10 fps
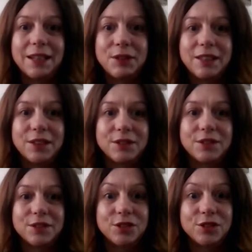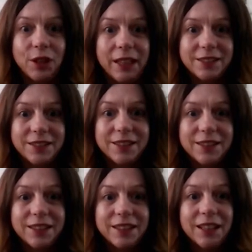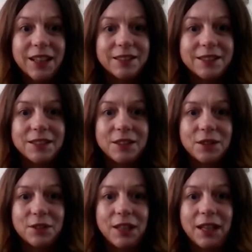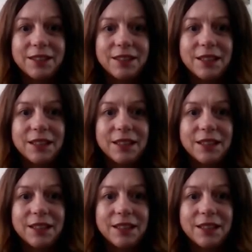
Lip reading: Everything looks as solid as it does on land,